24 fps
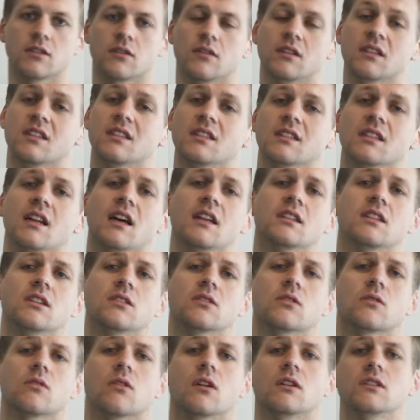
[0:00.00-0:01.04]
So this is not
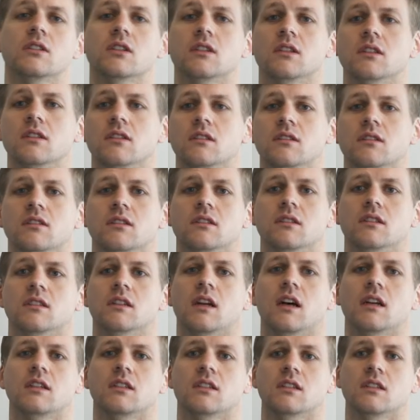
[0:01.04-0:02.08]
just crunches, this is
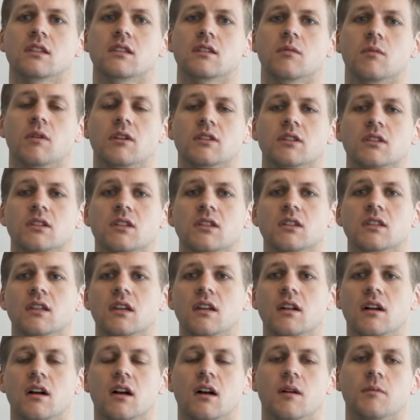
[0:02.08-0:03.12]
not just a bunch of
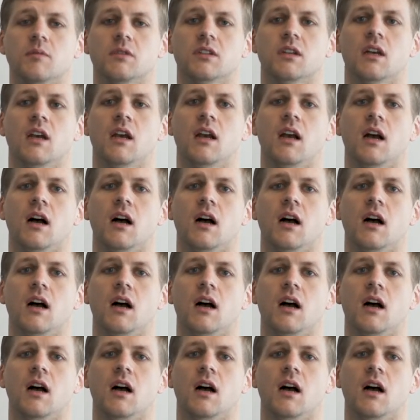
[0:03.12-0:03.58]
sit-ups,